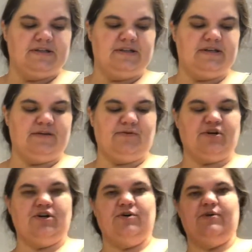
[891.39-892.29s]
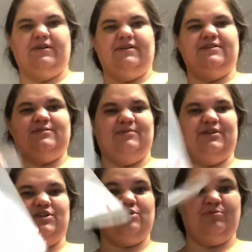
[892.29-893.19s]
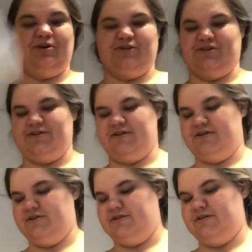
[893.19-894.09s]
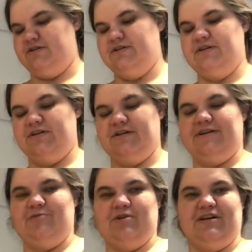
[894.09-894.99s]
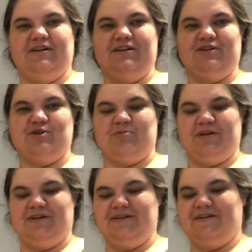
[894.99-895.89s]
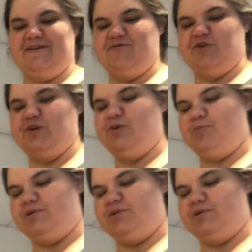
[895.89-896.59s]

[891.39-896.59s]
They will go in this much smaller eBay shipping envelope